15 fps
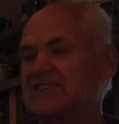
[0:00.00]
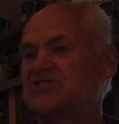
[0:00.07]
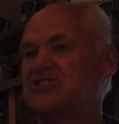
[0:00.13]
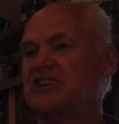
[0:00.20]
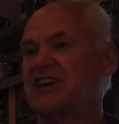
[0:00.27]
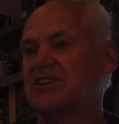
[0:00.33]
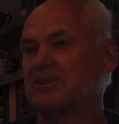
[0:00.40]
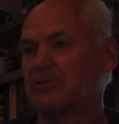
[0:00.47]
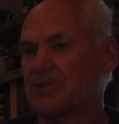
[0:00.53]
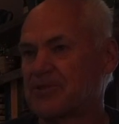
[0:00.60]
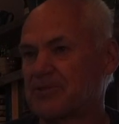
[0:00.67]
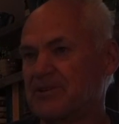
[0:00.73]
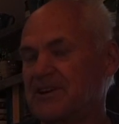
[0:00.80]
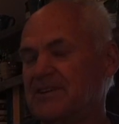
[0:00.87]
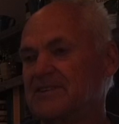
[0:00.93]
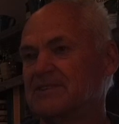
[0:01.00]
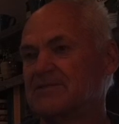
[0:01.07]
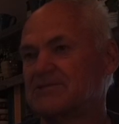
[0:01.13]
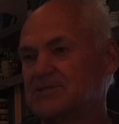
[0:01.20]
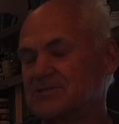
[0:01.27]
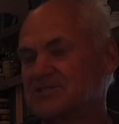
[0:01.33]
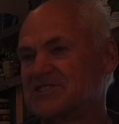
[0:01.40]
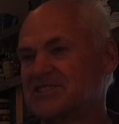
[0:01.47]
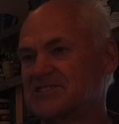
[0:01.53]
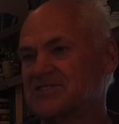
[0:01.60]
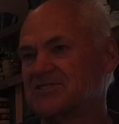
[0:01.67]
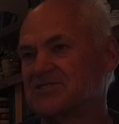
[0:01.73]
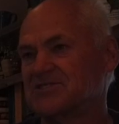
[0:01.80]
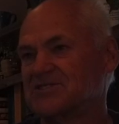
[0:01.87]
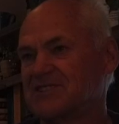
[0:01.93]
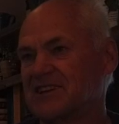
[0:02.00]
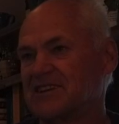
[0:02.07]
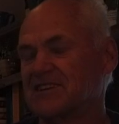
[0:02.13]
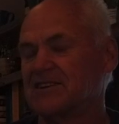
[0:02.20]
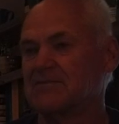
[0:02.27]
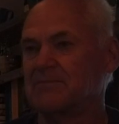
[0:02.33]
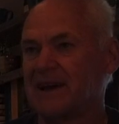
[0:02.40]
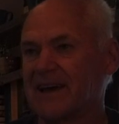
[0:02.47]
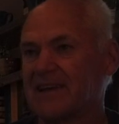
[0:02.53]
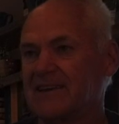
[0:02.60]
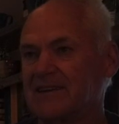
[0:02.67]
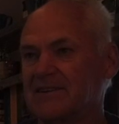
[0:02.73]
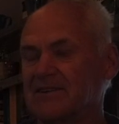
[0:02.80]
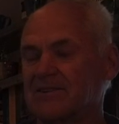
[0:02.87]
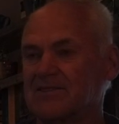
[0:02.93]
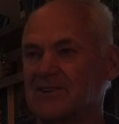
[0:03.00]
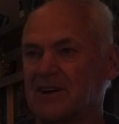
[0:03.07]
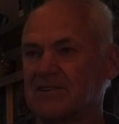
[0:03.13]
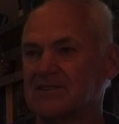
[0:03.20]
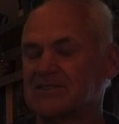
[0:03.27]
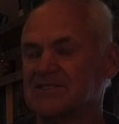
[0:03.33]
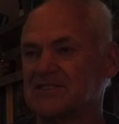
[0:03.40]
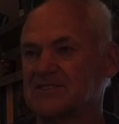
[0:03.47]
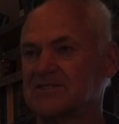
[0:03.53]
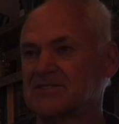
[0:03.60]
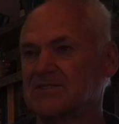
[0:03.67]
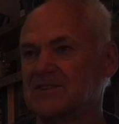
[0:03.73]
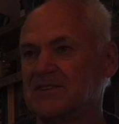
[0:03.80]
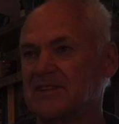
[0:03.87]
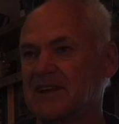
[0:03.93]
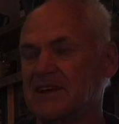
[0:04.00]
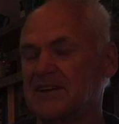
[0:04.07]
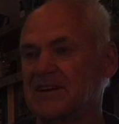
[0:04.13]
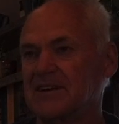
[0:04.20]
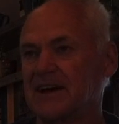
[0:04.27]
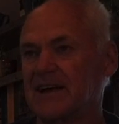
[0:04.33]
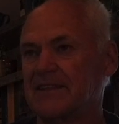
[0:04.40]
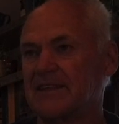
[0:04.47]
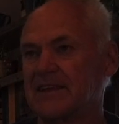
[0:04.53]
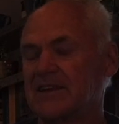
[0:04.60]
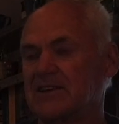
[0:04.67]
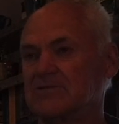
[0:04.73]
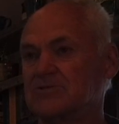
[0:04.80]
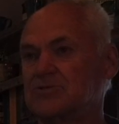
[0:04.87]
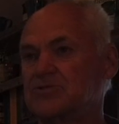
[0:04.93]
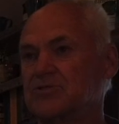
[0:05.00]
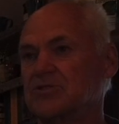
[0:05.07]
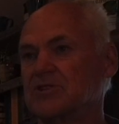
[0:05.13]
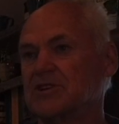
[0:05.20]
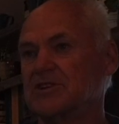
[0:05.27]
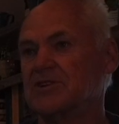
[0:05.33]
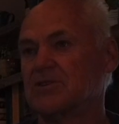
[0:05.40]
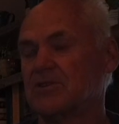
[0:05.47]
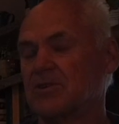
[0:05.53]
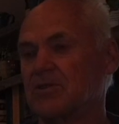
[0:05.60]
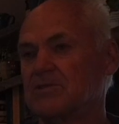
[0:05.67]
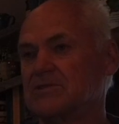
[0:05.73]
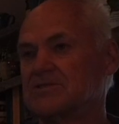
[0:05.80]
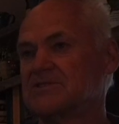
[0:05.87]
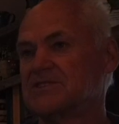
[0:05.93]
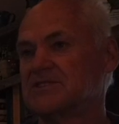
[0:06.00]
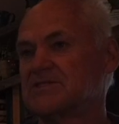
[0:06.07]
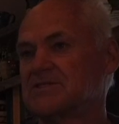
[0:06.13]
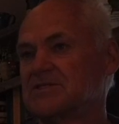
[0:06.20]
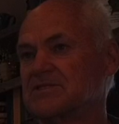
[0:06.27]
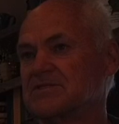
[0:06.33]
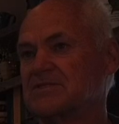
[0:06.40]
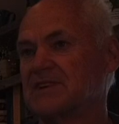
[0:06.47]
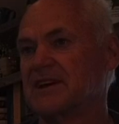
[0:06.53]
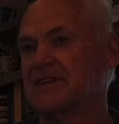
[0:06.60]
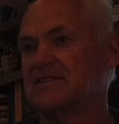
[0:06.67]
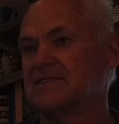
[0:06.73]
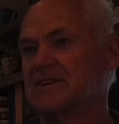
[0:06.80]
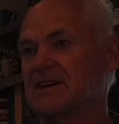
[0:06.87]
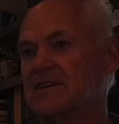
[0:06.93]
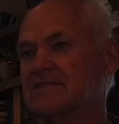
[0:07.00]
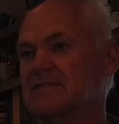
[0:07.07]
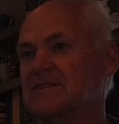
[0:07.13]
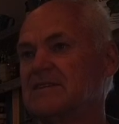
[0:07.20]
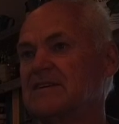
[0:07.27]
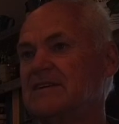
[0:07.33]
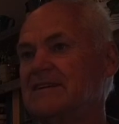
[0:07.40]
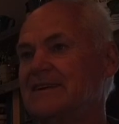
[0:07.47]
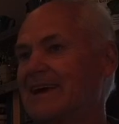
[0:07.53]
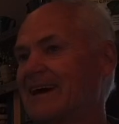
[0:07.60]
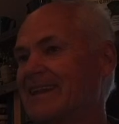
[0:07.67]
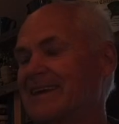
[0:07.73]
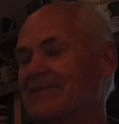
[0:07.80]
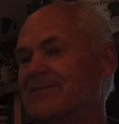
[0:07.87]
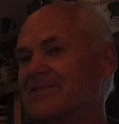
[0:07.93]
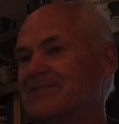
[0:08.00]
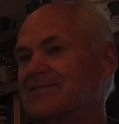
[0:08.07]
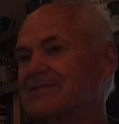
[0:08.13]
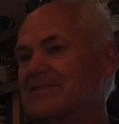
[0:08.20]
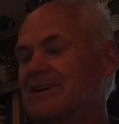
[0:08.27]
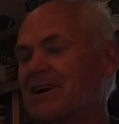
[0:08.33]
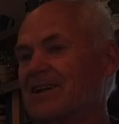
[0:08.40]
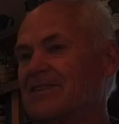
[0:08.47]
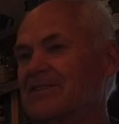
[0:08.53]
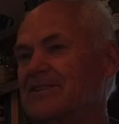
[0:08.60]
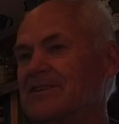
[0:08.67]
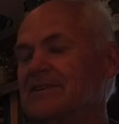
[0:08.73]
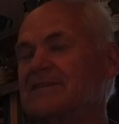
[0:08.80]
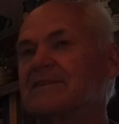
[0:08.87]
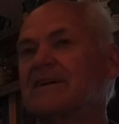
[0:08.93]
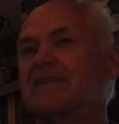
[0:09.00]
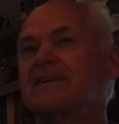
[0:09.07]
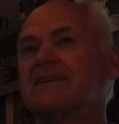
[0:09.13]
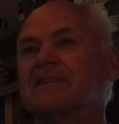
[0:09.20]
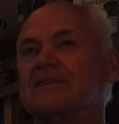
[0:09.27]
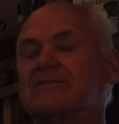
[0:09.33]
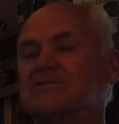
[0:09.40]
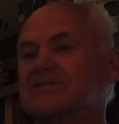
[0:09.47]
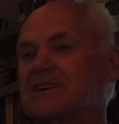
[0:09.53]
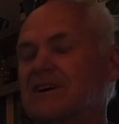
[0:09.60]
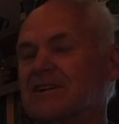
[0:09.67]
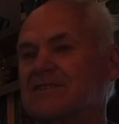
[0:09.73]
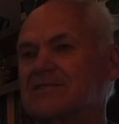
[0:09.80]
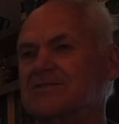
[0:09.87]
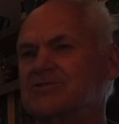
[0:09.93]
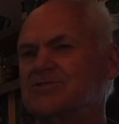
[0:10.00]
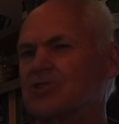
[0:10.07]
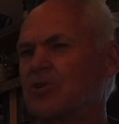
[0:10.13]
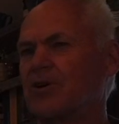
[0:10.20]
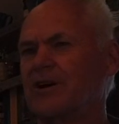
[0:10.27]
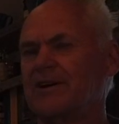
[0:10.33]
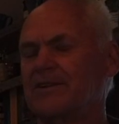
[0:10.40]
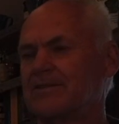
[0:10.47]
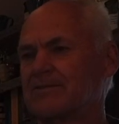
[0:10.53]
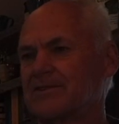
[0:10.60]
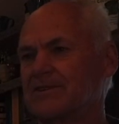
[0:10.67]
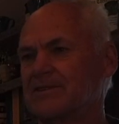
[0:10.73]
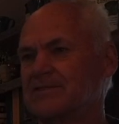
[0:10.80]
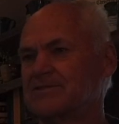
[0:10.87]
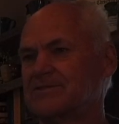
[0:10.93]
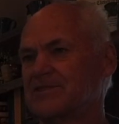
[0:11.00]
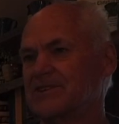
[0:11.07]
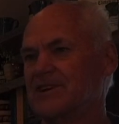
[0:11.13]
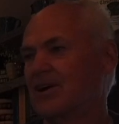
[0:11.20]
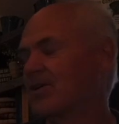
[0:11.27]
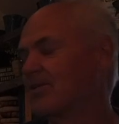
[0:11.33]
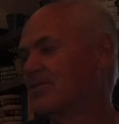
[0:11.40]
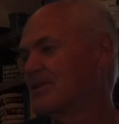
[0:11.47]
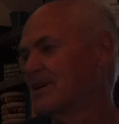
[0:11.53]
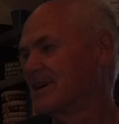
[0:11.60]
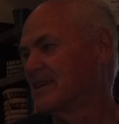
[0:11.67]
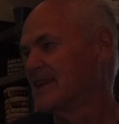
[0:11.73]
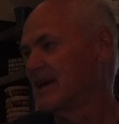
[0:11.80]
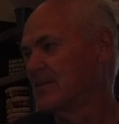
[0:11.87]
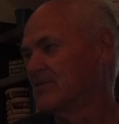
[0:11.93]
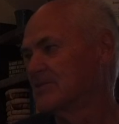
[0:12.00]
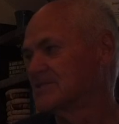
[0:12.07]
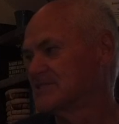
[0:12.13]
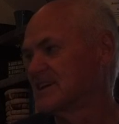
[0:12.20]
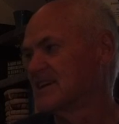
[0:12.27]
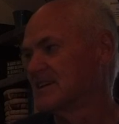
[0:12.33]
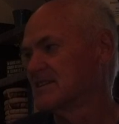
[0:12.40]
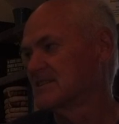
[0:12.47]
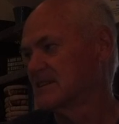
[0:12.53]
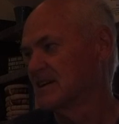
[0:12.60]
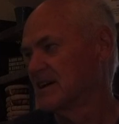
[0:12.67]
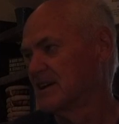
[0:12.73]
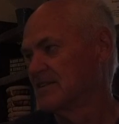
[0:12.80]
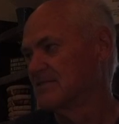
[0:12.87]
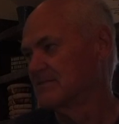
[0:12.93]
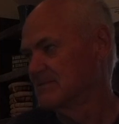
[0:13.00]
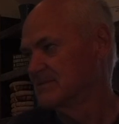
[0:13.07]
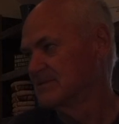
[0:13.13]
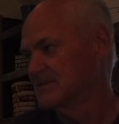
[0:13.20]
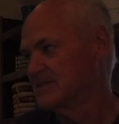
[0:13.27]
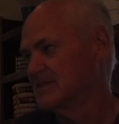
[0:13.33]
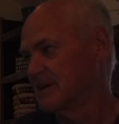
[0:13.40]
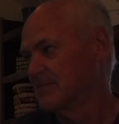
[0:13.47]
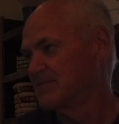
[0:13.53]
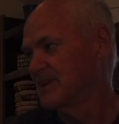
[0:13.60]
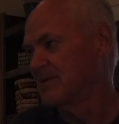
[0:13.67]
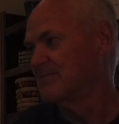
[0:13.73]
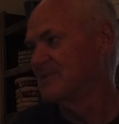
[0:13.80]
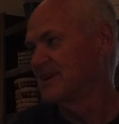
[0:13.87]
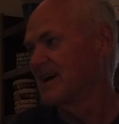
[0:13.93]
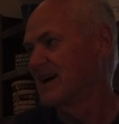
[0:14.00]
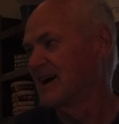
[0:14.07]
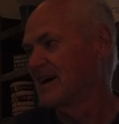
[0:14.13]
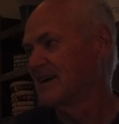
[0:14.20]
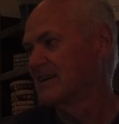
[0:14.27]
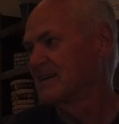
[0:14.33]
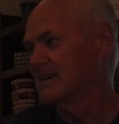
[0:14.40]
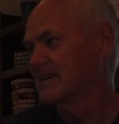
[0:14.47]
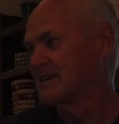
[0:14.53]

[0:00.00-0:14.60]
And there were two sisters, that Becky, her younger sister, and then I think it was Julie, her older sister. That they were called the Joy Trio, and they would sing on WNBI.